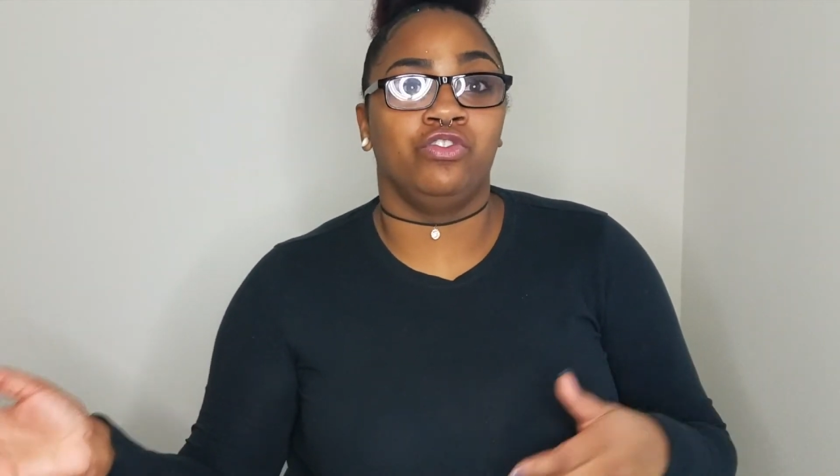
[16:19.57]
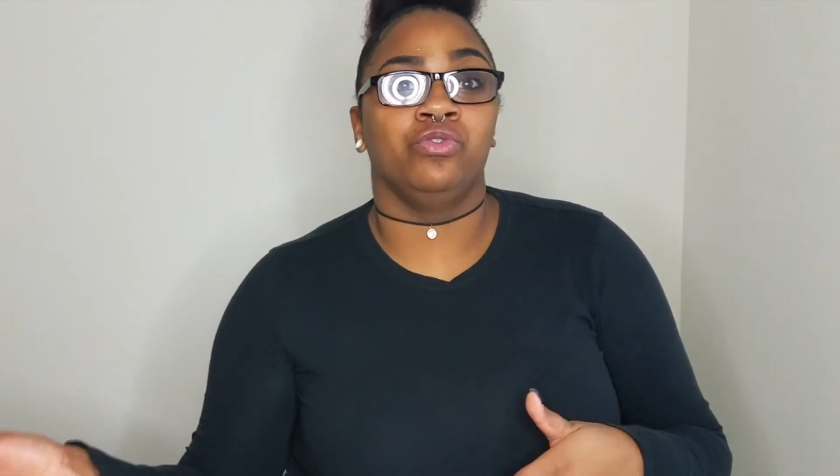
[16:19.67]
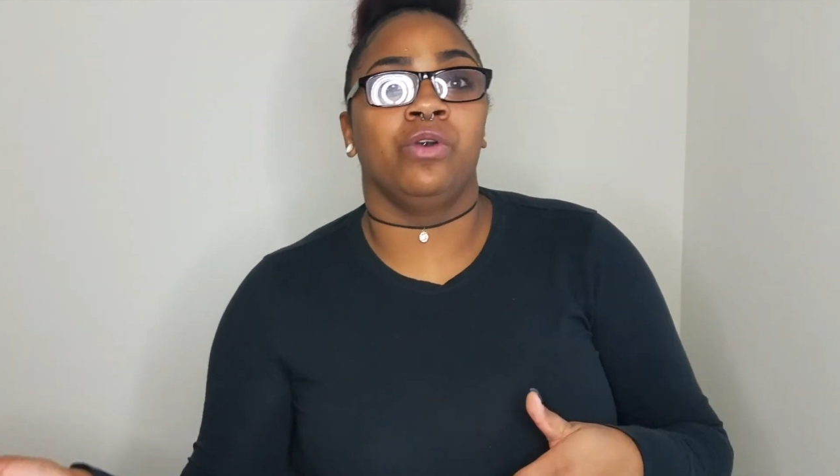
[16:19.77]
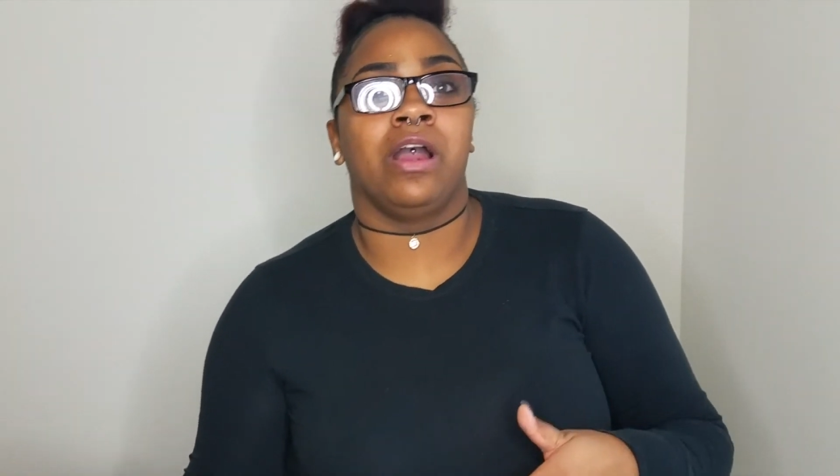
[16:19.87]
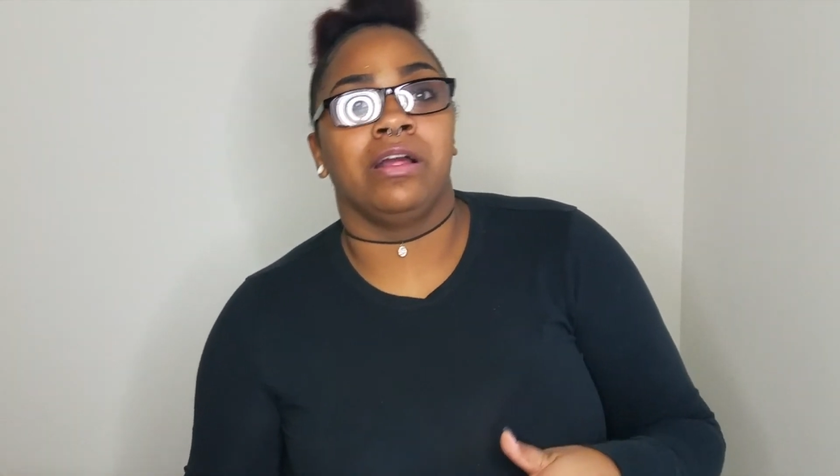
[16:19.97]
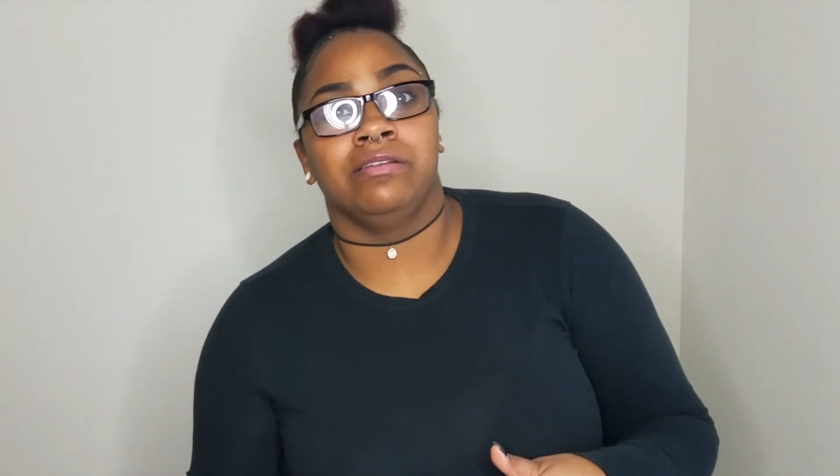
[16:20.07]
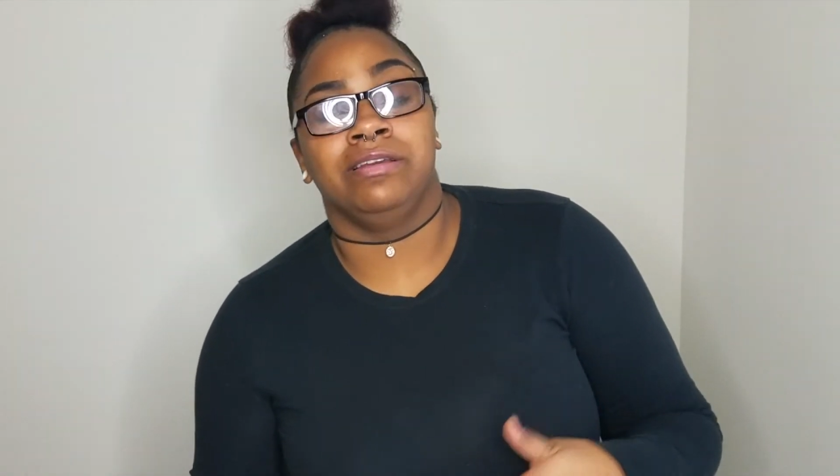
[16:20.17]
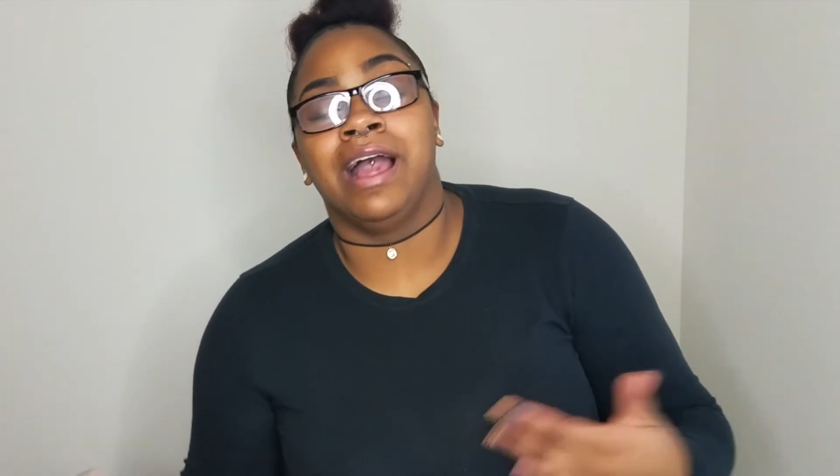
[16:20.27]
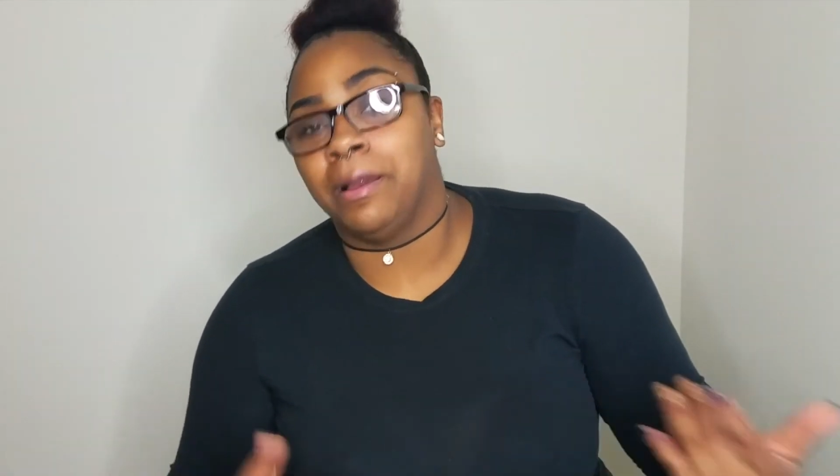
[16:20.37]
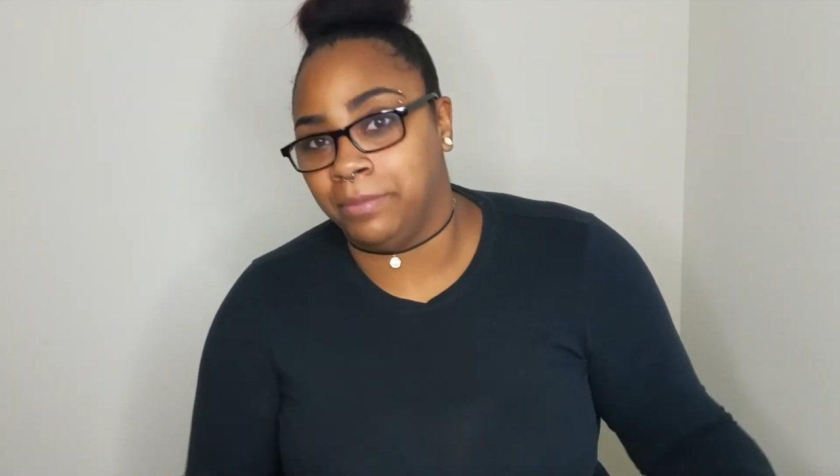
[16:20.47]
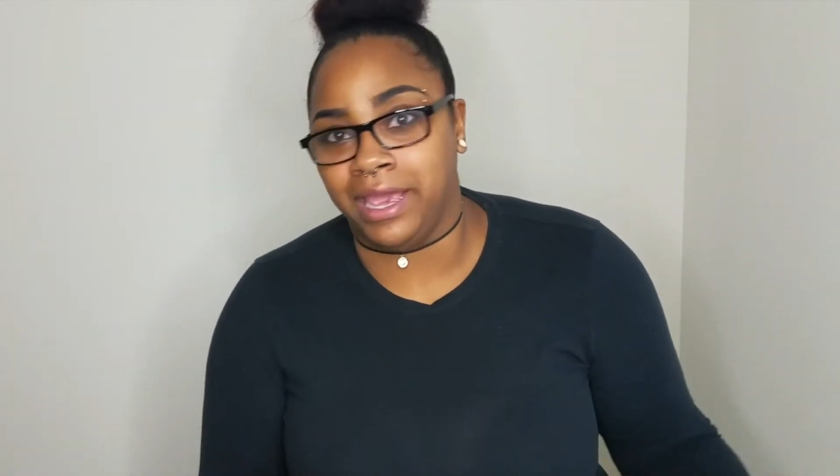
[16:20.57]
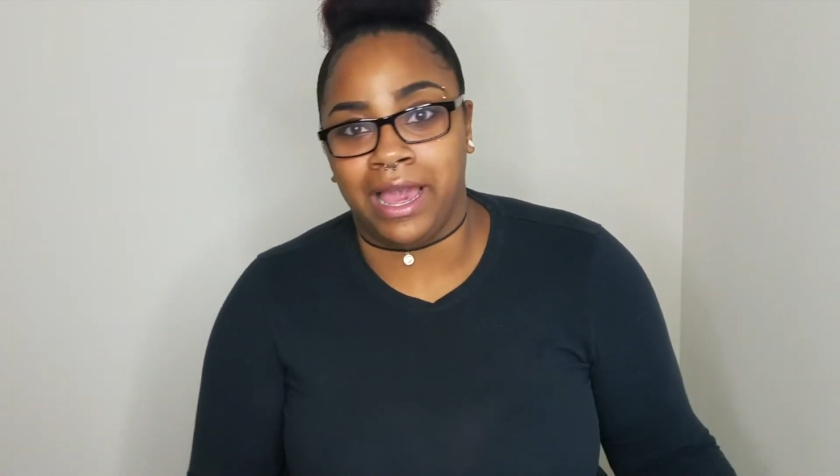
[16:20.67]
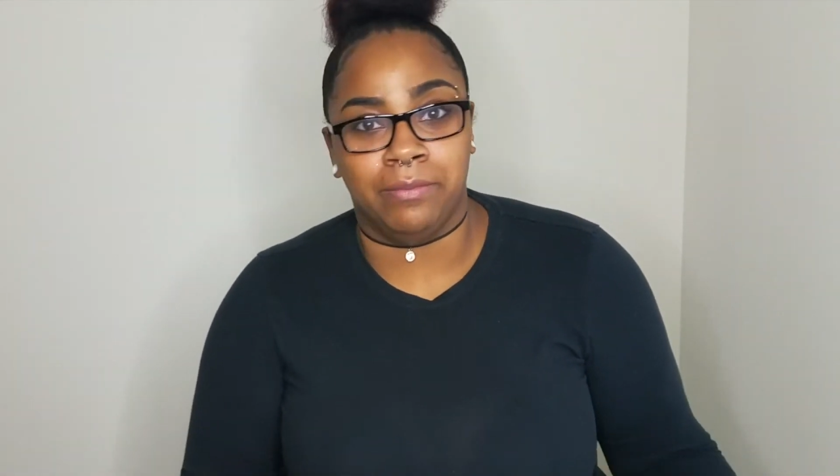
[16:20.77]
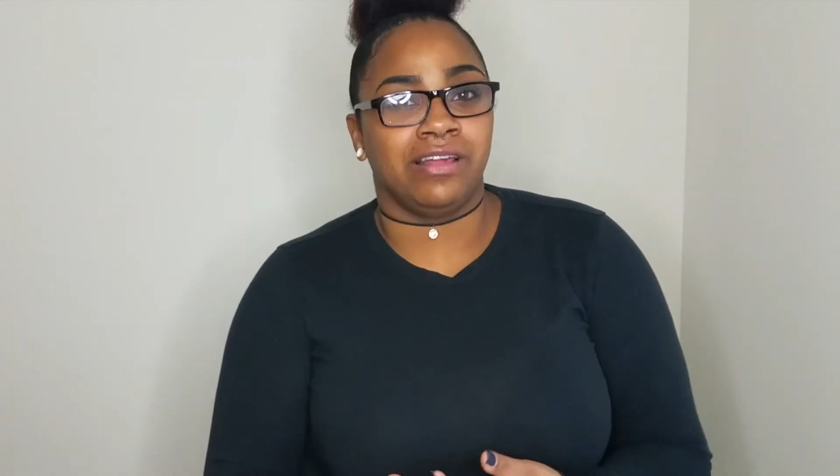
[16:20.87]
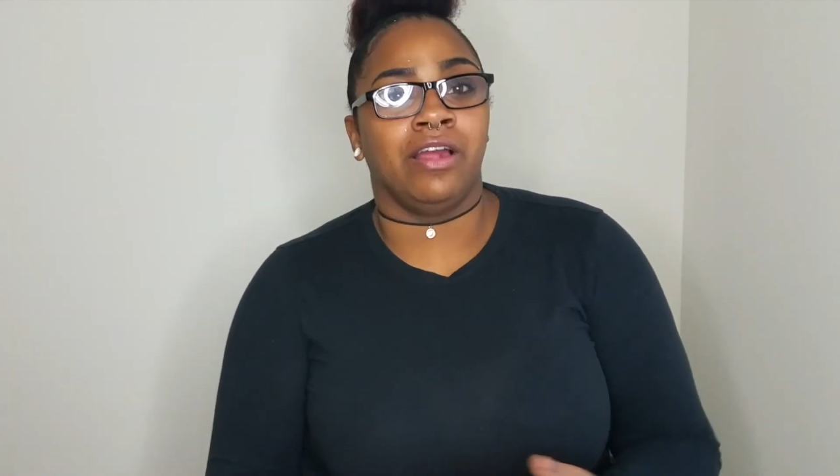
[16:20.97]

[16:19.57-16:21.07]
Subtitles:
to not be happy.